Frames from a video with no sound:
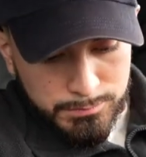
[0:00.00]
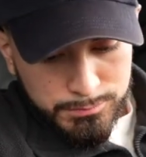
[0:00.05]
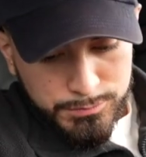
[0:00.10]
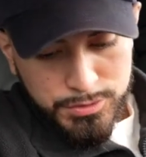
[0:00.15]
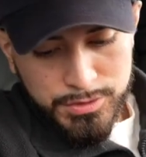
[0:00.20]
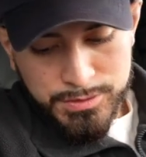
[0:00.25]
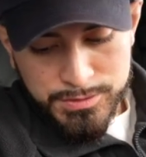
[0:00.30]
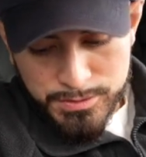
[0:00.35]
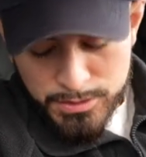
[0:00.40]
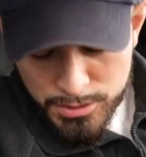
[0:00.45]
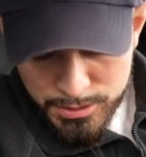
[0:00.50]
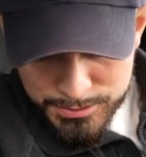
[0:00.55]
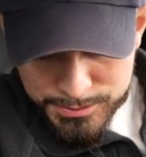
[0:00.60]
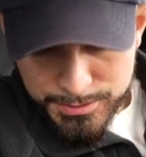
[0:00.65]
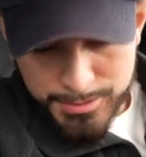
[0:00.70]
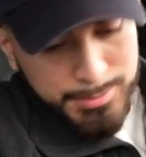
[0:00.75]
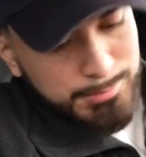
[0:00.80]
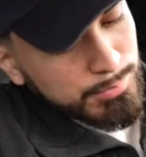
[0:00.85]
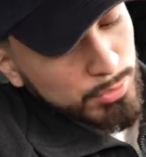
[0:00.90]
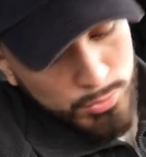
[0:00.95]
just
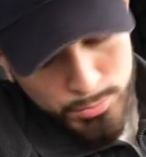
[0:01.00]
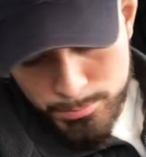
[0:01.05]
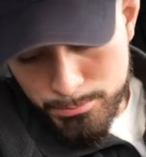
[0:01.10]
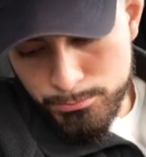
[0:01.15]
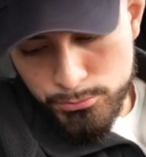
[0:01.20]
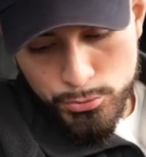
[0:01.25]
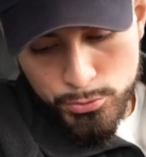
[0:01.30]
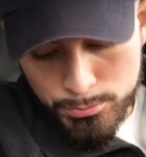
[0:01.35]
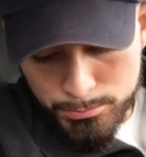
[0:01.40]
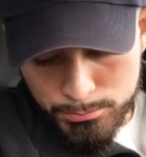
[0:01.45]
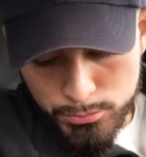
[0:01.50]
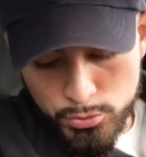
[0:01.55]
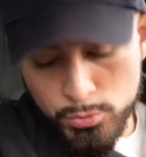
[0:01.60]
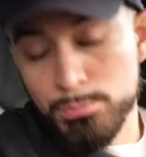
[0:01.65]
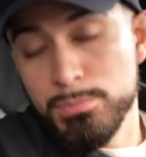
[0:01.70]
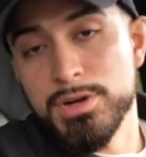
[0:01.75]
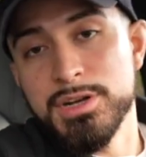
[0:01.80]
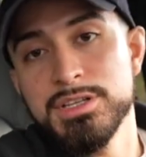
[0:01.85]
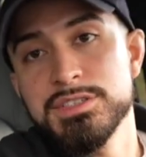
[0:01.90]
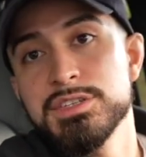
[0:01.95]
constantly boom, boom, boom,
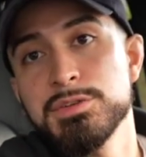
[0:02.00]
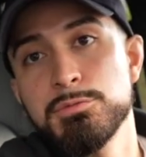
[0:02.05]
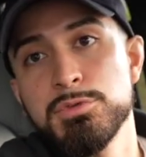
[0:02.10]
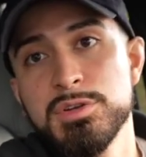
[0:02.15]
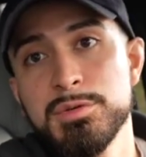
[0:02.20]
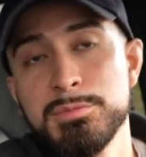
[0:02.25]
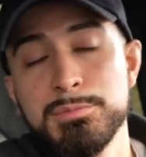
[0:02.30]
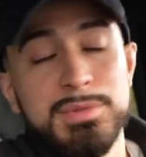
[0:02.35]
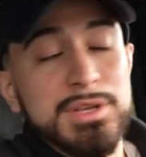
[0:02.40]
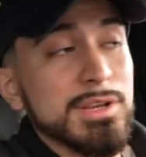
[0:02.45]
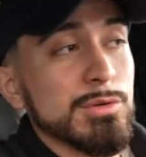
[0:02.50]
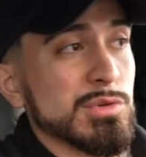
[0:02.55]
but isn't really being